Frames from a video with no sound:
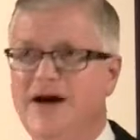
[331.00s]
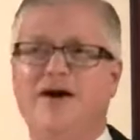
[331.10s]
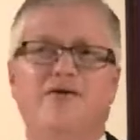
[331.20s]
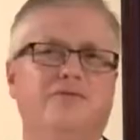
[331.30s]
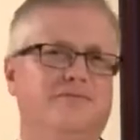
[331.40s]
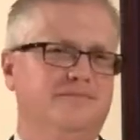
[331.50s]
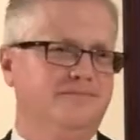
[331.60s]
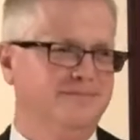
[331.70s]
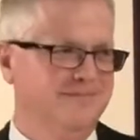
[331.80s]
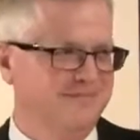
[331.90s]
no.
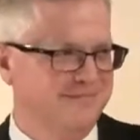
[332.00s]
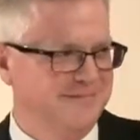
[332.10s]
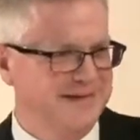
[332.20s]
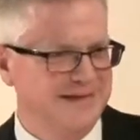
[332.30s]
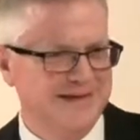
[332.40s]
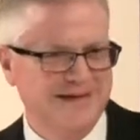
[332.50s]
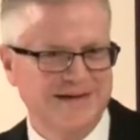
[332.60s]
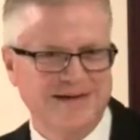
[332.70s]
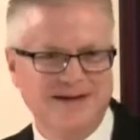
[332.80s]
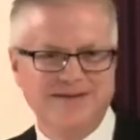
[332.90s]

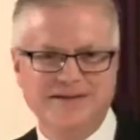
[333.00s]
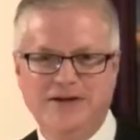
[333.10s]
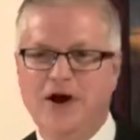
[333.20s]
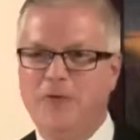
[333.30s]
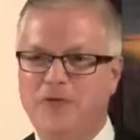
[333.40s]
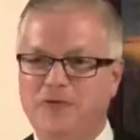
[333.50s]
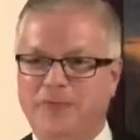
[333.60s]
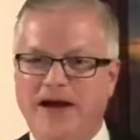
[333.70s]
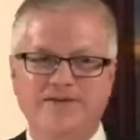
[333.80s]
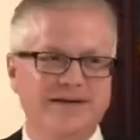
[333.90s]
He said, you know, I went through
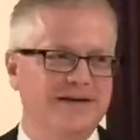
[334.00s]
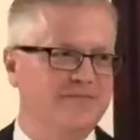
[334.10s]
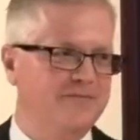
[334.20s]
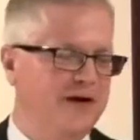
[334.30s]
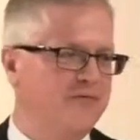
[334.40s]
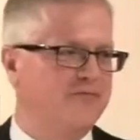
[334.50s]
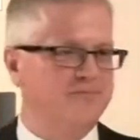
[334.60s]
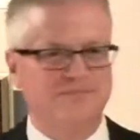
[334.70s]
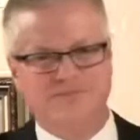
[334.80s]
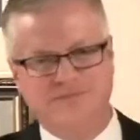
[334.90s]
basic at, you know,
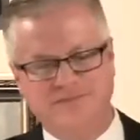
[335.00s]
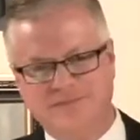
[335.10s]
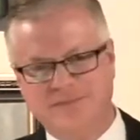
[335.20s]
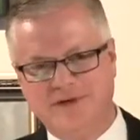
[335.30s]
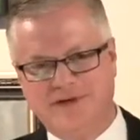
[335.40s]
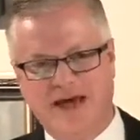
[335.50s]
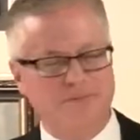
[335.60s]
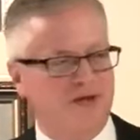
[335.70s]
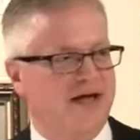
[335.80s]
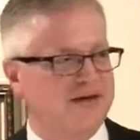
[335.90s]

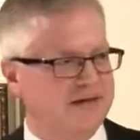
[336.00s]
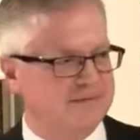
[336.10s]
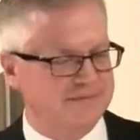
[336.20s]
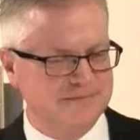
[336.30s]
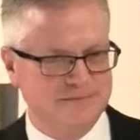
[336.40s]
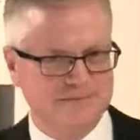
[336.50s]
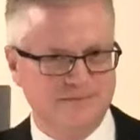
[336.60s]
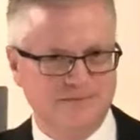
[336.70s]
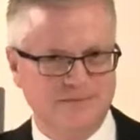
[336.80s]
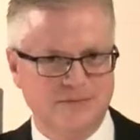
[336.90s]
Camp Blending,
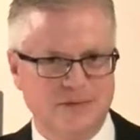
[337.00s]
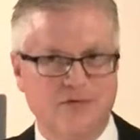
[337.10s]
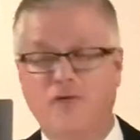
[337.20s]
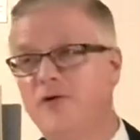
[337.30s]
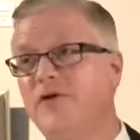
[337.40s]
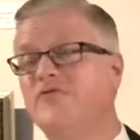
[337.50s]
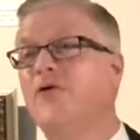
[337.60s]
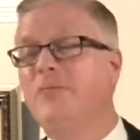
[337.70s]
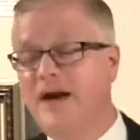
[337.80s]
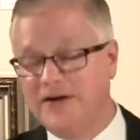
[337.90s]
or Fort, no,
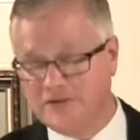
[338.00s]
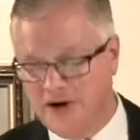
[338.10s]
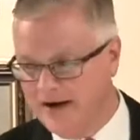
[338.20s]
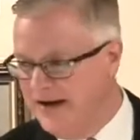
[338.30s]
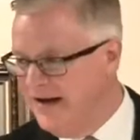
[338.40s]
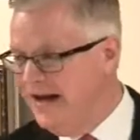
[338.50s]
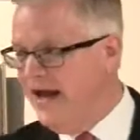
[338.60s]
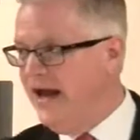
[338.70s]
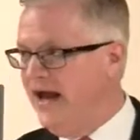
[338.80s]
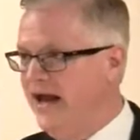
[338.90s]
Fort Benning, sorry.
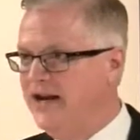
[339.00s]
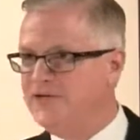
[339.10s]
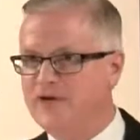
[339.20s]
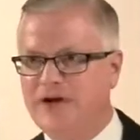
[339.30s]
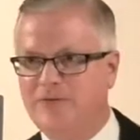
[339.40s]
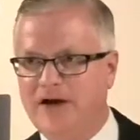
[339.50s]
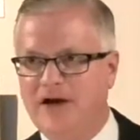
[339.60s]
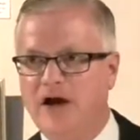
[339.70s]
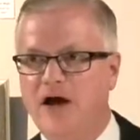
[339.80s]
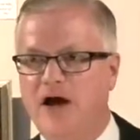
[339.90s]
And he's looking at him
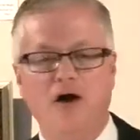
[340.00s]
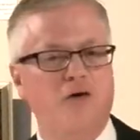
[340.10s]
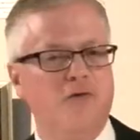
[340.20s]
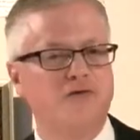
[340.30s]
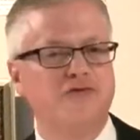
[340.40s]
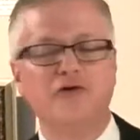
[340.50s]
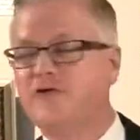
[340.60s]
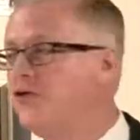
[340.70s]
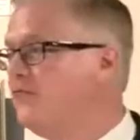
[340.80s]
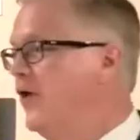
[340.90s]
like, oh. So
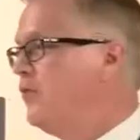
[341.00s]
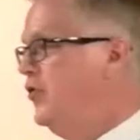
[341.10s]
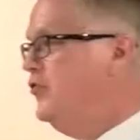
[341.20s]
the colonel felt